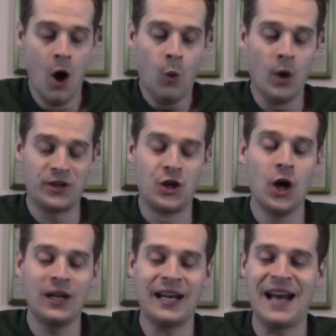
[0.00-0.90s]
what
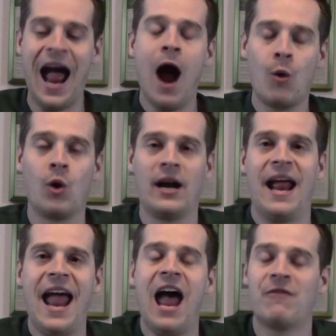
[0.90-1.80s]
took like an hour and
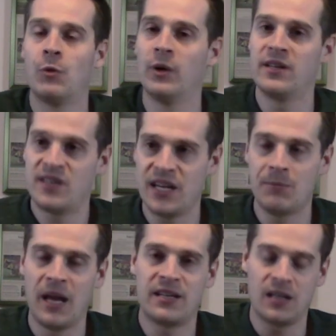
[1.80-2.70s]
a half, or what it
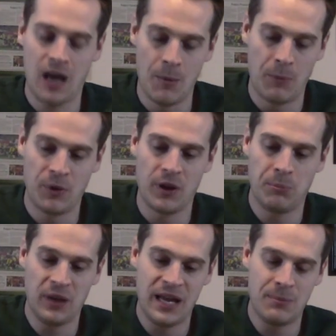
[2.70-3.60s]
seemed like, to come up with a
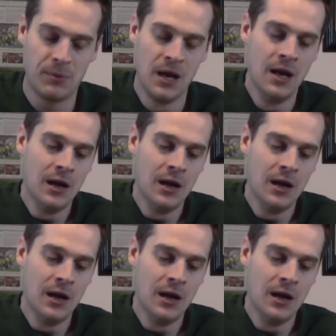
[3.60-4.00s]
play